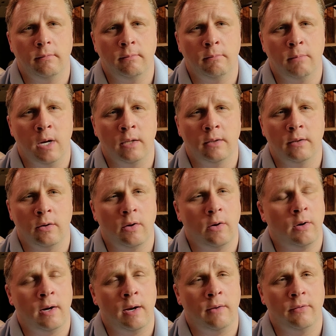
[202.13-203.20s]
bought the
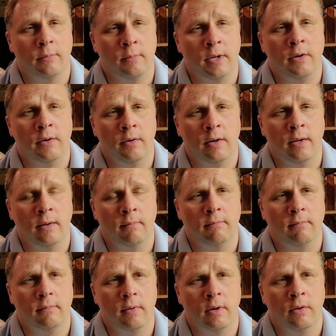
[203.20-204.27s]
car out from under
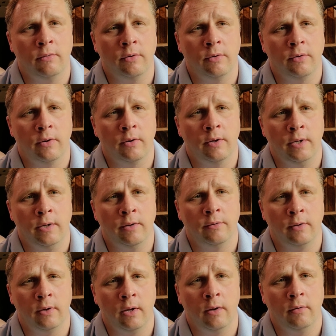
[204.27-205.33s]
him over 30 years
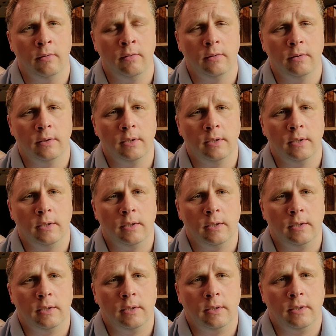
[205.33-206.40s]
ago,
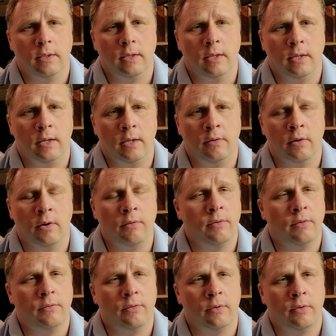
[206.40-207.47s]
and they drove
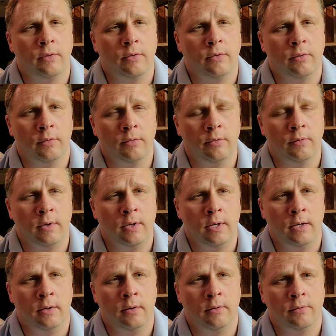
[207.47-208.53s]
it for 2 or 3
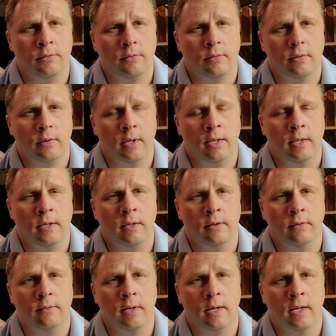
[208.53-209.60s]
years and then
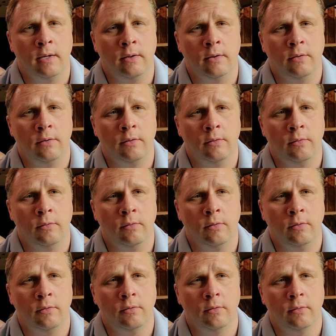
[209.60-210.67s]
decided to
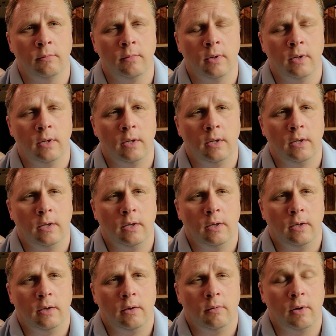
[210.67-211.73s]
do some
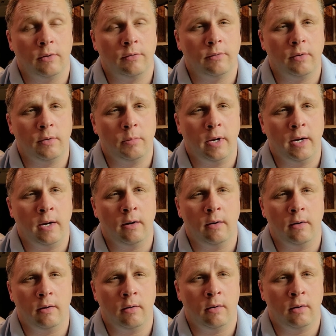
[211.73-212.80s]
rust repair
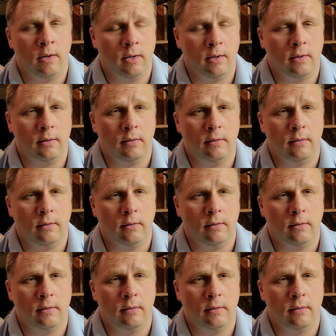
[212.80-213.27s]
on it.